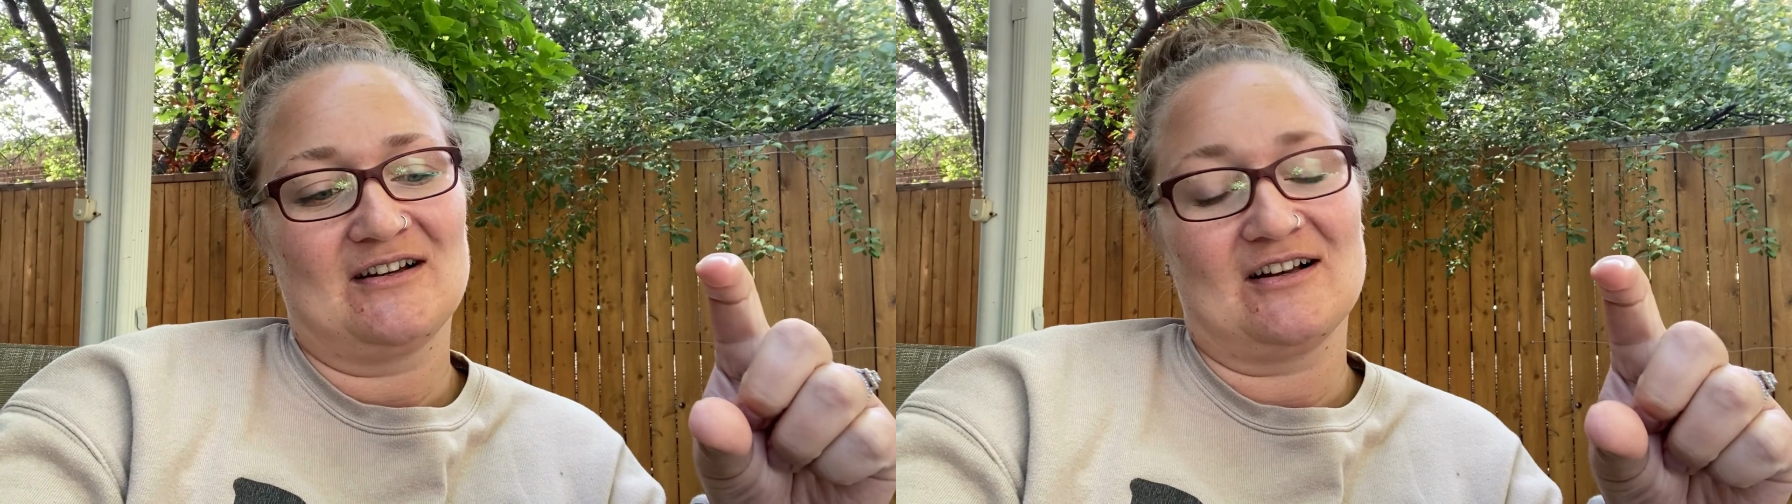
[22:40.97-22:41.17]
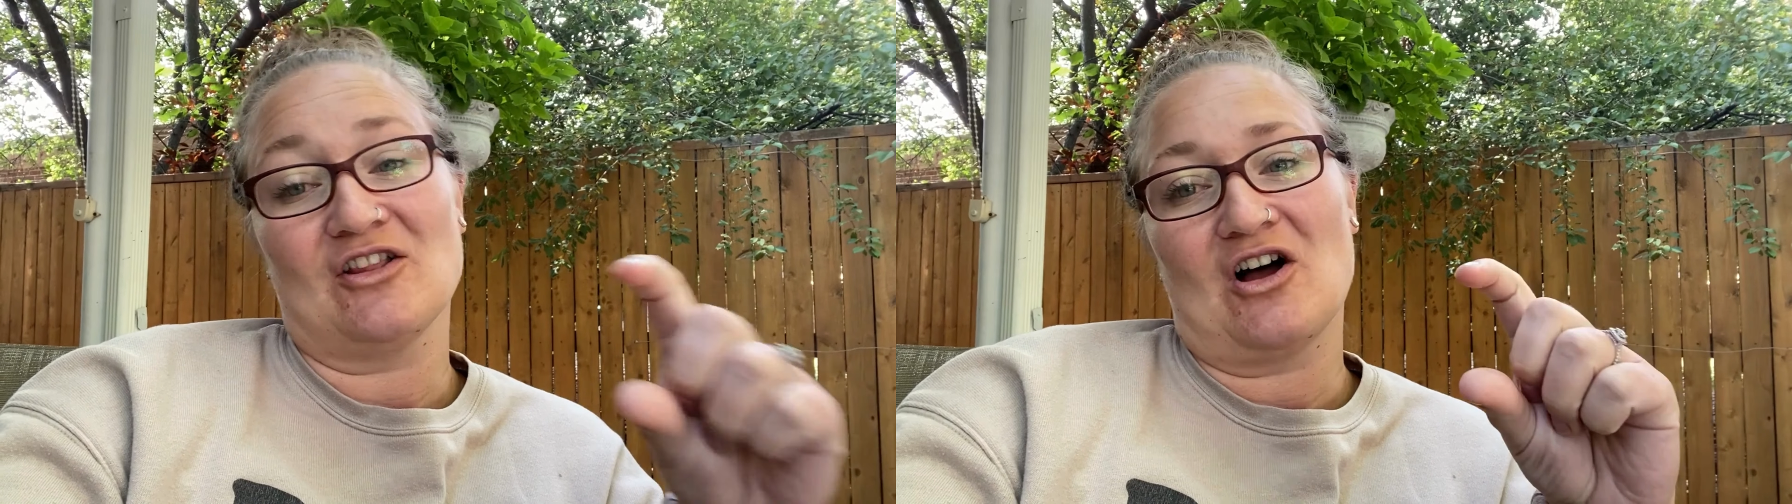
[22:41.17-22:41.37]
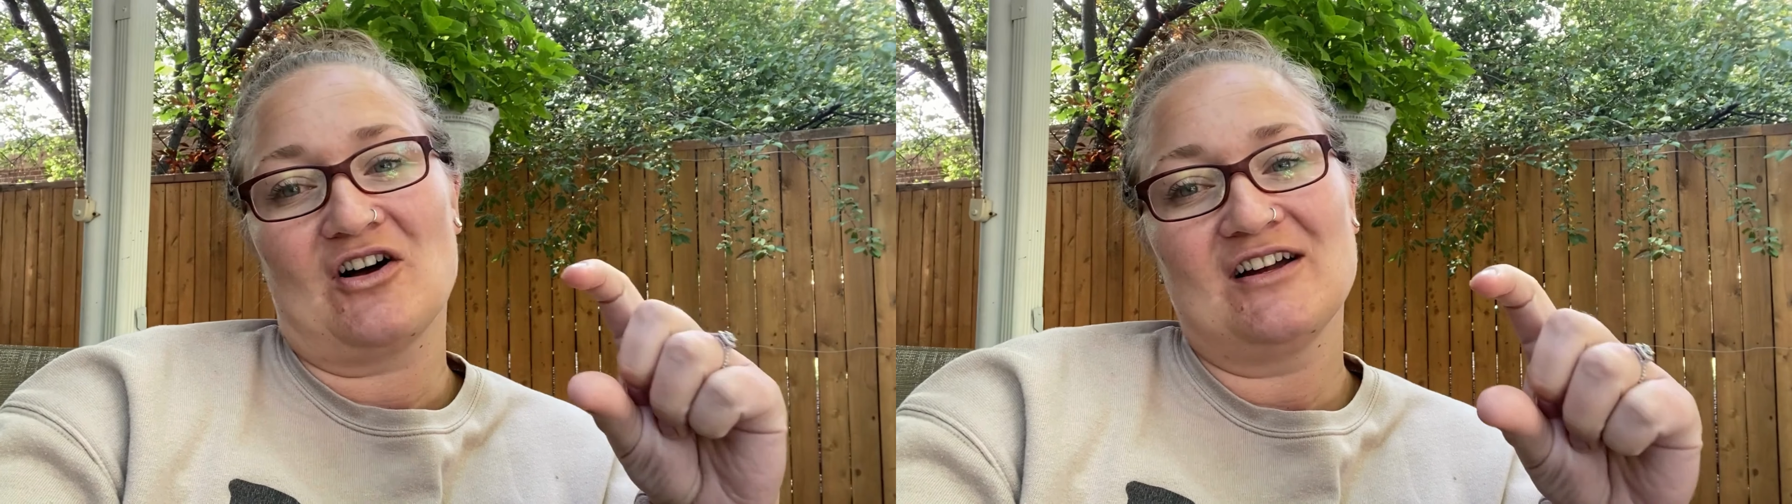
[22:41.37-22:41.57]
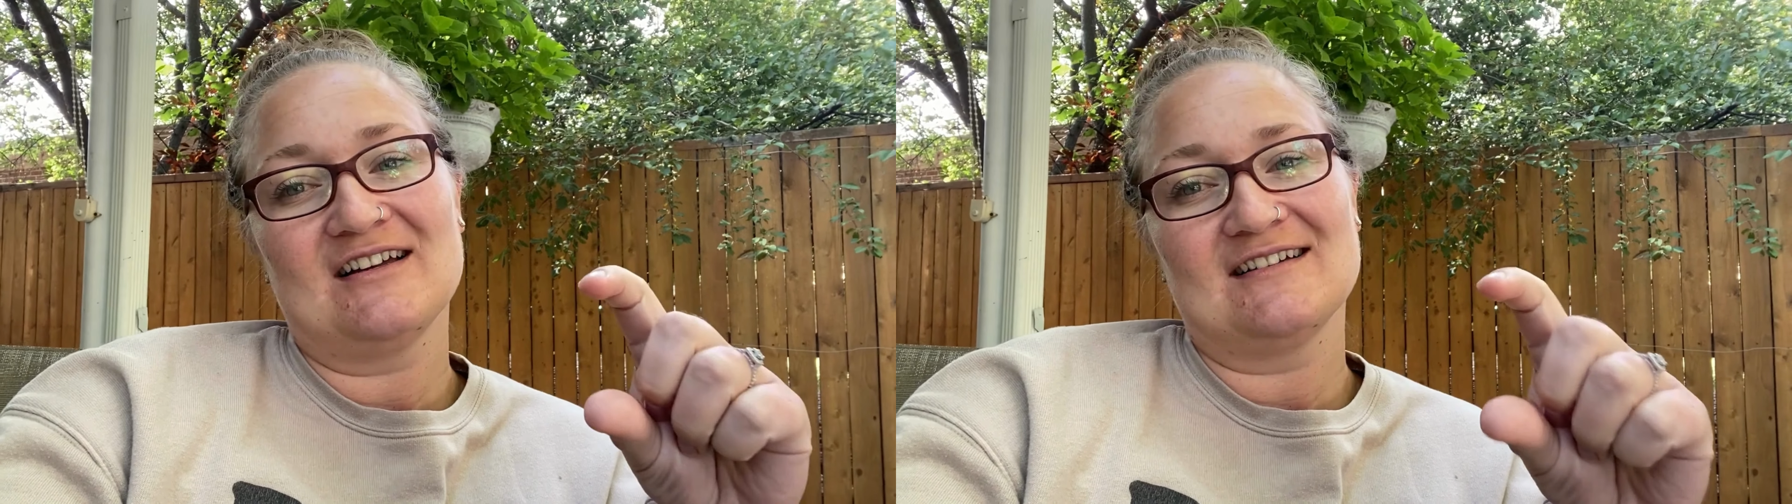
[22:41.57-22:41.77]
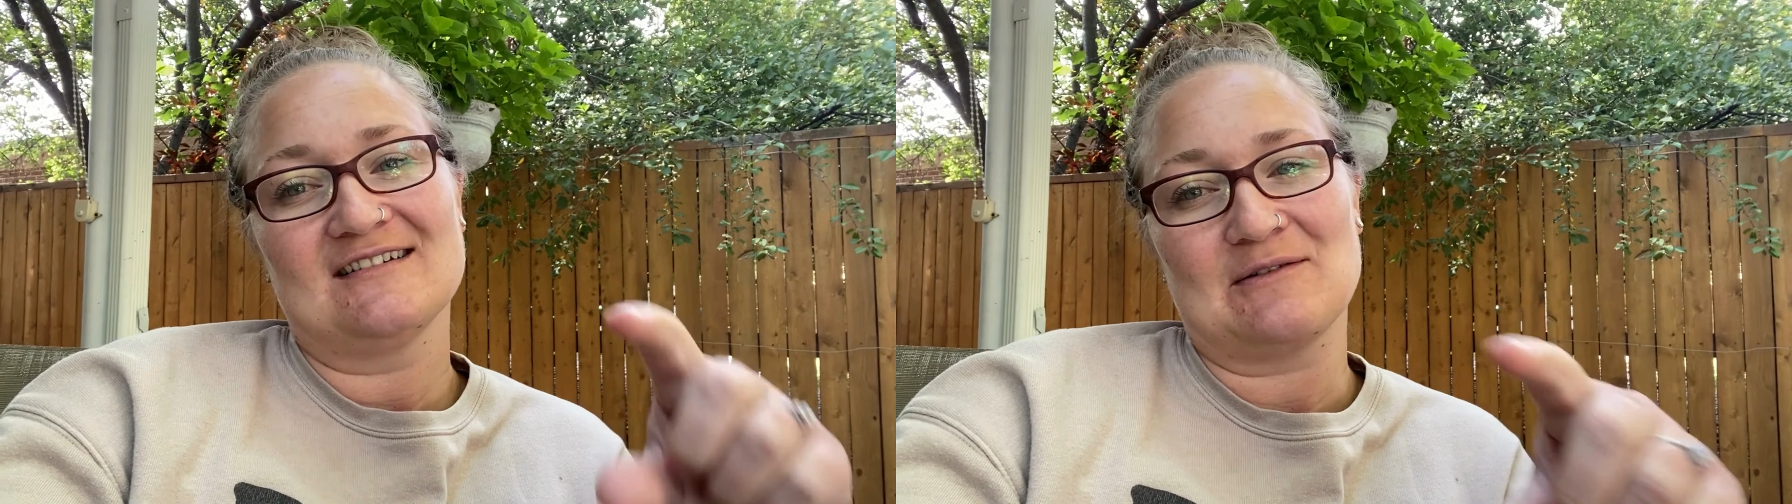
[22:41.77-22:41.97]
glog.
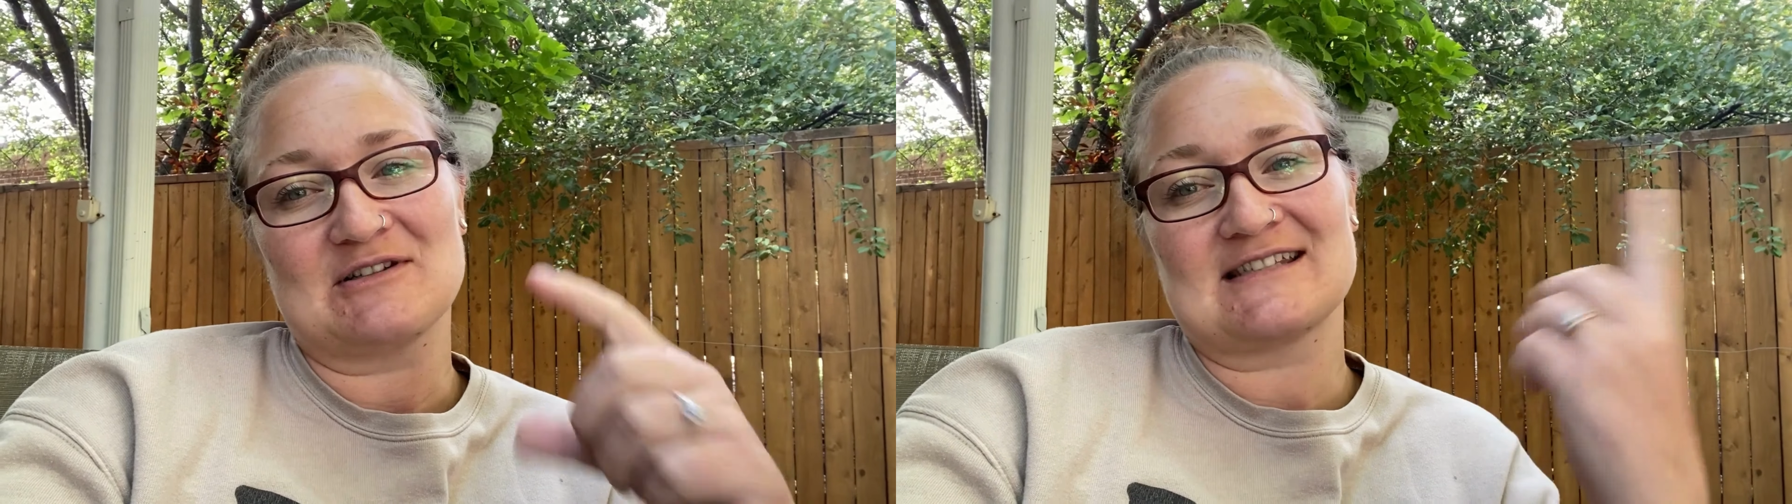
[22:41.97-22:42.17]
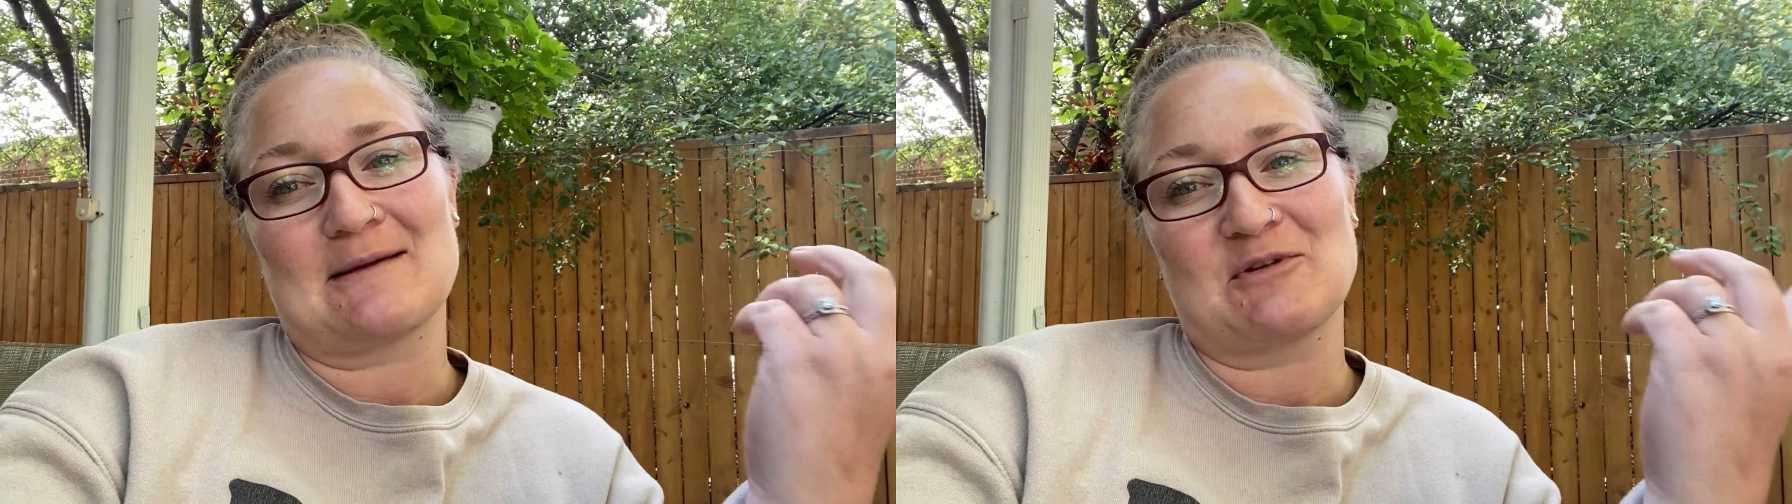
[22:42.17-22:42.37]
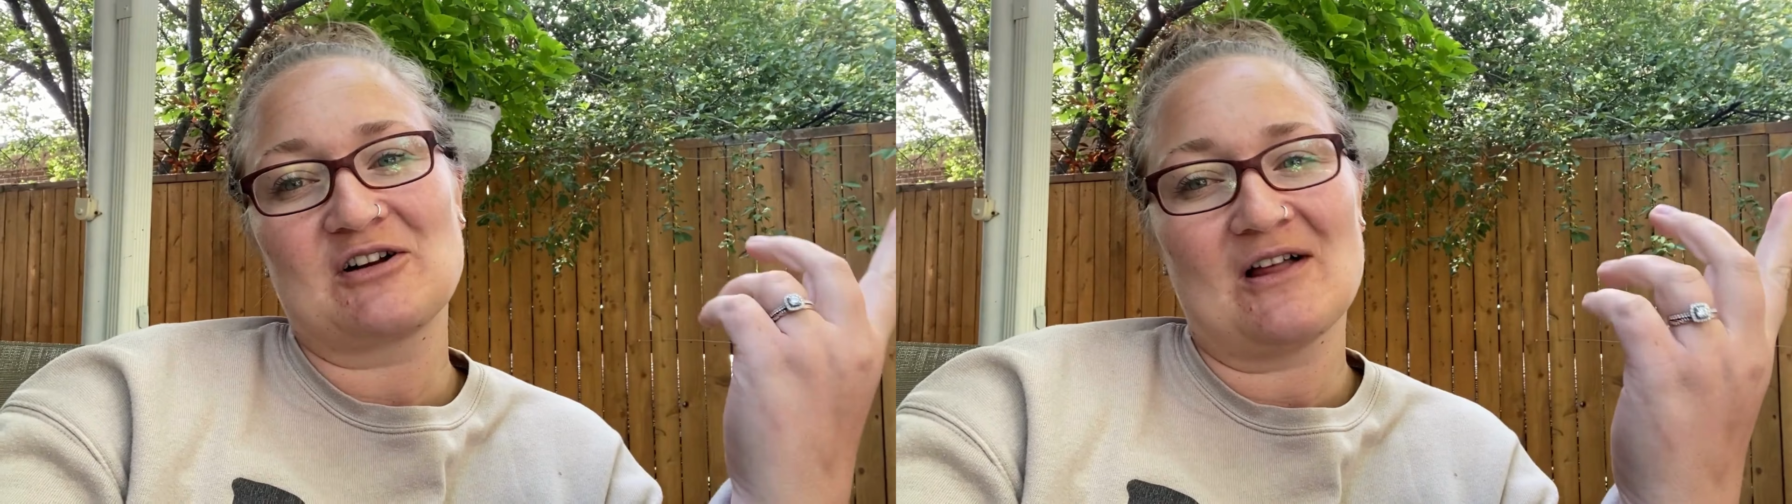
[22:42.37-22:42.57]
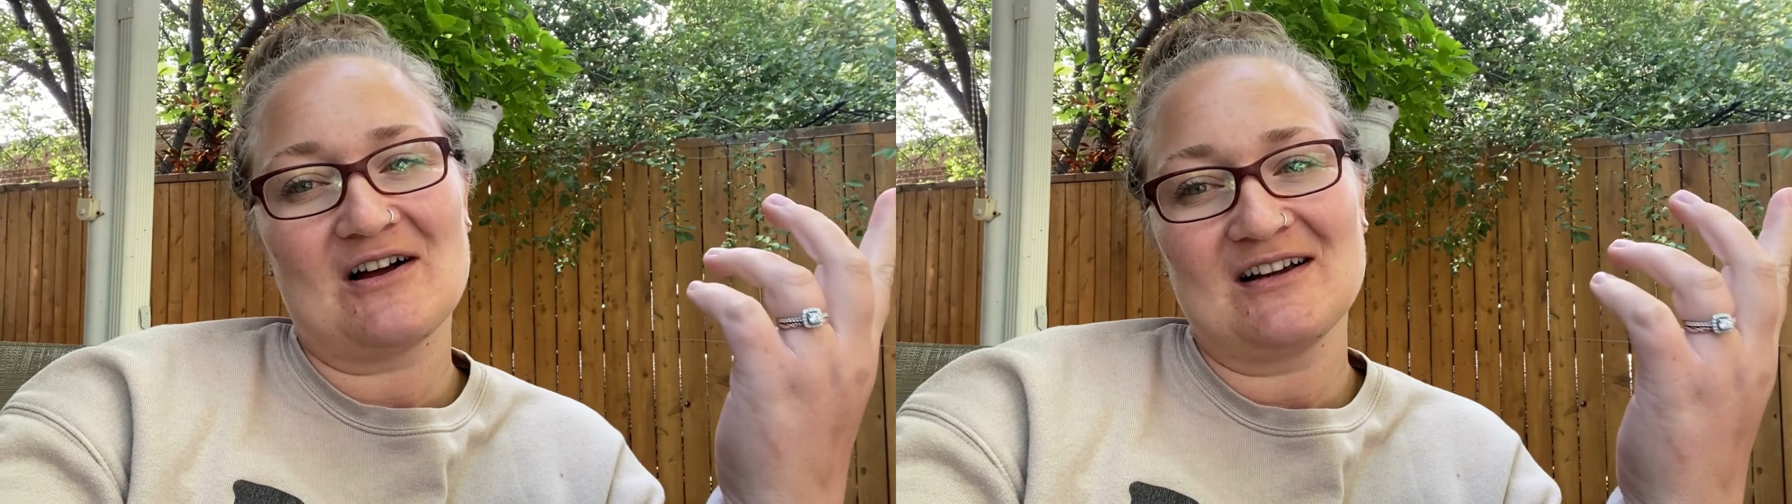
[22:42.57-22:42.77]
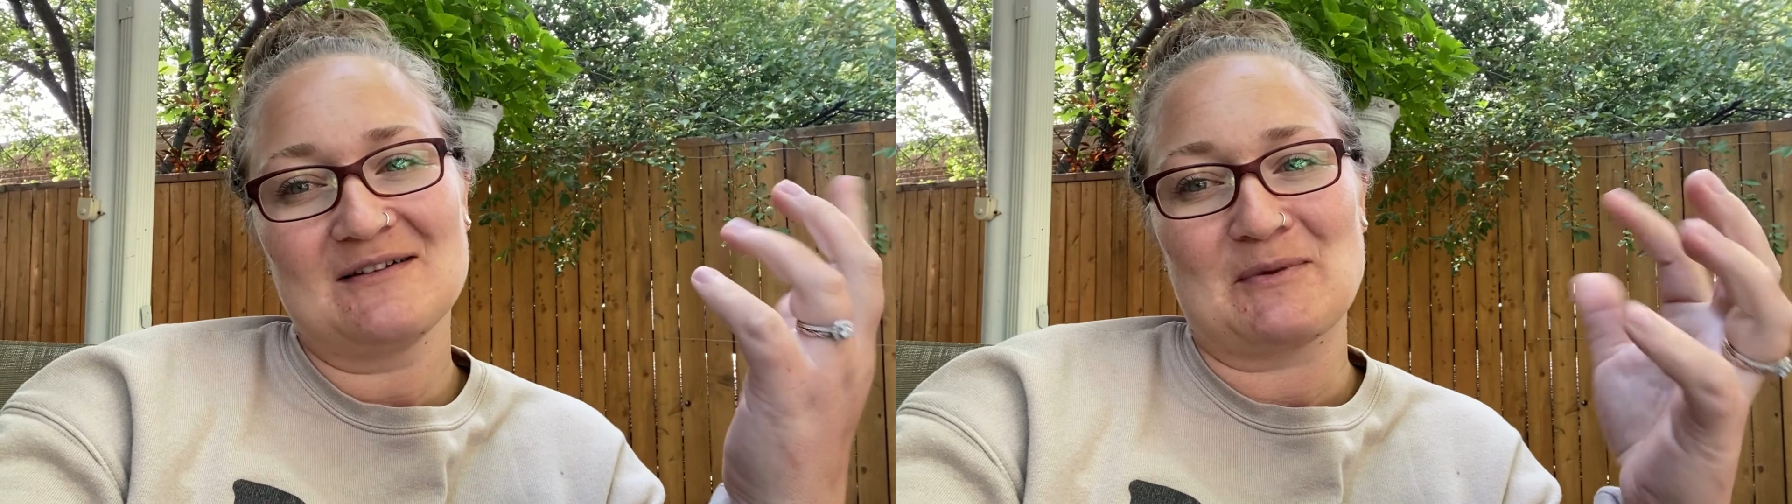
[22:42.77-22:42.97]
It was summer glog,